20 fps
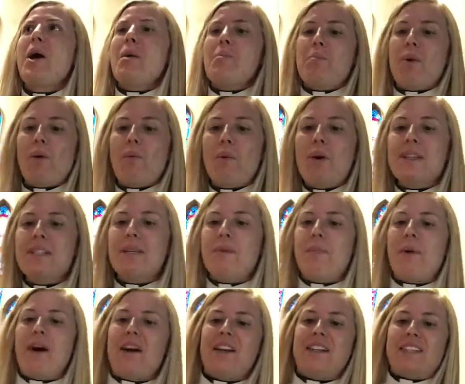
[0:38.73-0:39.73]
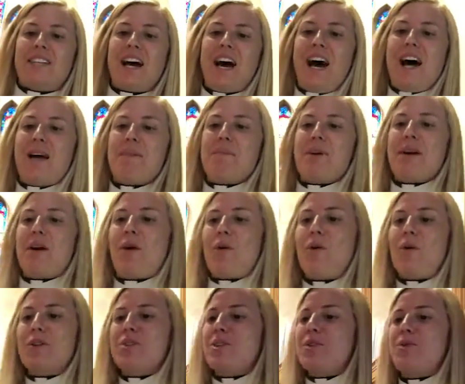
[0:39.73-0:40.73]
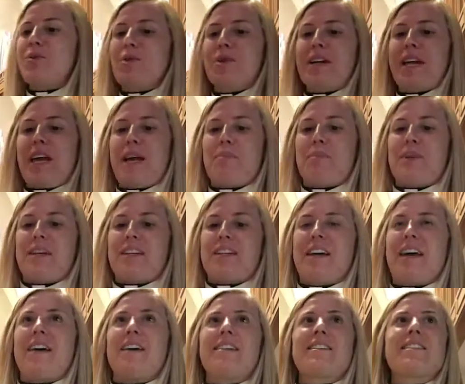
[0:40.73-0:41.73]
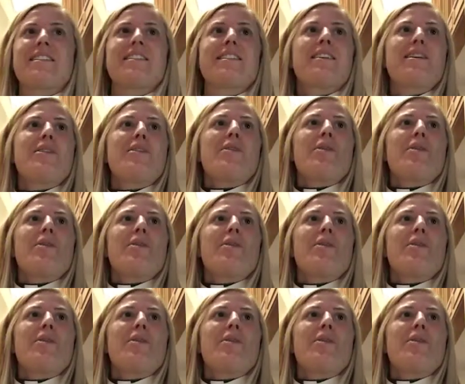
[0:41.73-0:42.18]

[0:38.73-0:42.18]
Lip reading: But once upon a time, in our old school camping days,